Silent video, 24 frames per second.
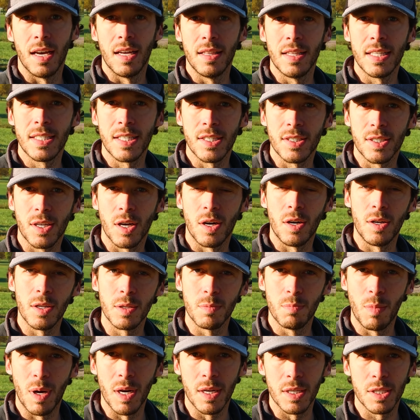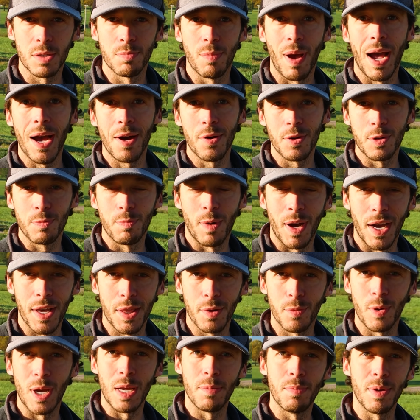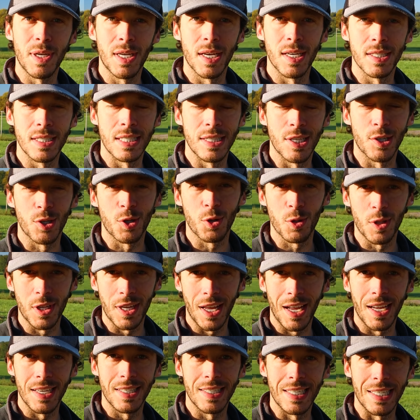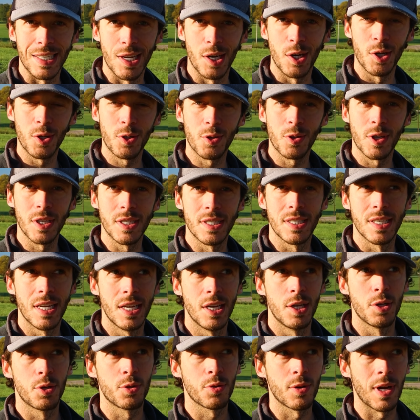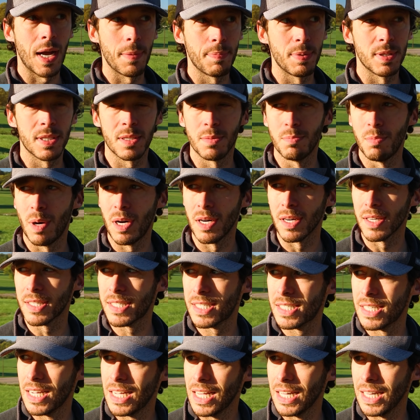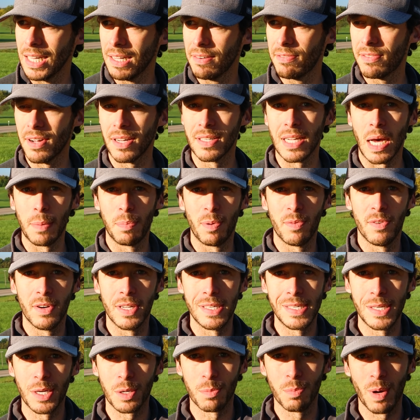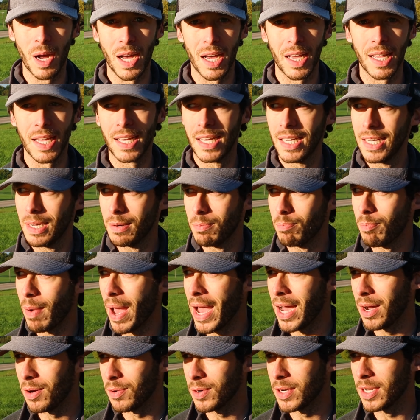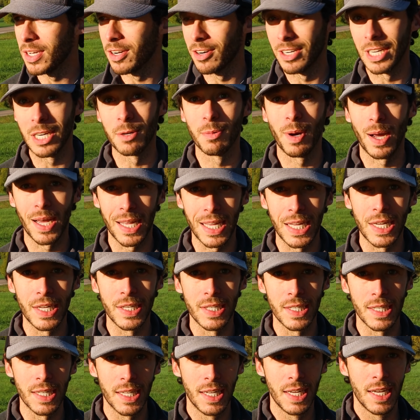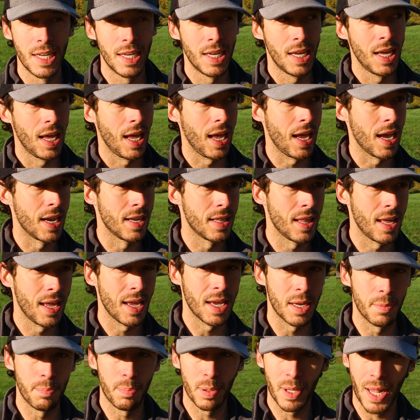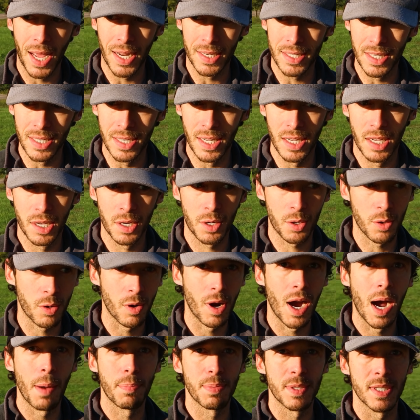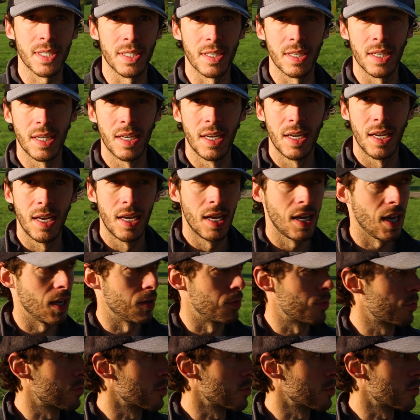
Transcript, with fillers: And this is called Monk's Mound, by the way, because in the early 1800s, Trappist monks lived on top of a nearby mound, a nearby hill, and they had planted crops and, and